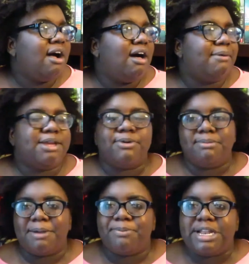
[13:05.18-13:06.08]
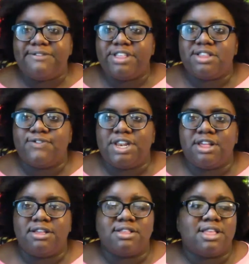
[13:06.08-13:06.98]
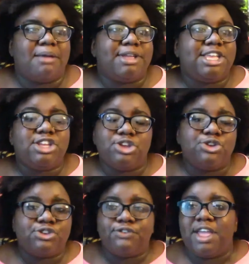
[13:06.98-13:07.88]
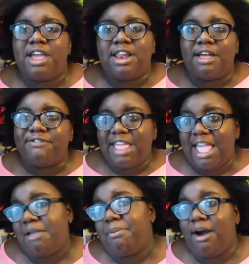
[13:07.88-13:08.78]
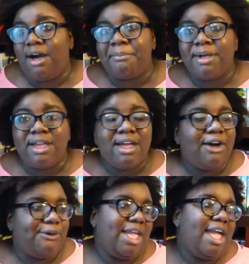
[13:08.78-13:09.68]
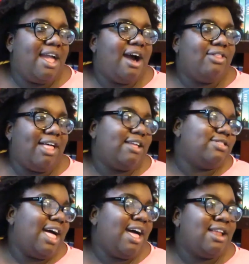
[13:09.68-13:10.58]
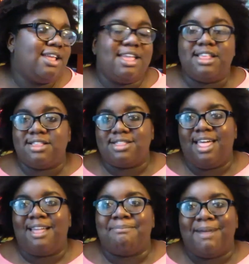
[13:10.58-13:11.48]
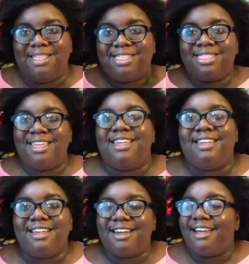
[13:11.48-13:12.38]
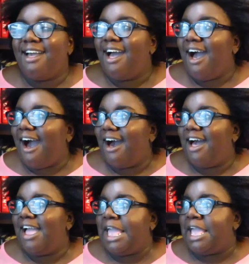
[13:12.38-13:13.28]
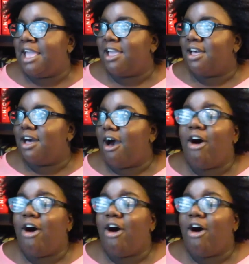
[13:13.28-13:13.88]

in one of my previous videos. I'm a huge fan of K-pop, okay, like that is like my thing. I've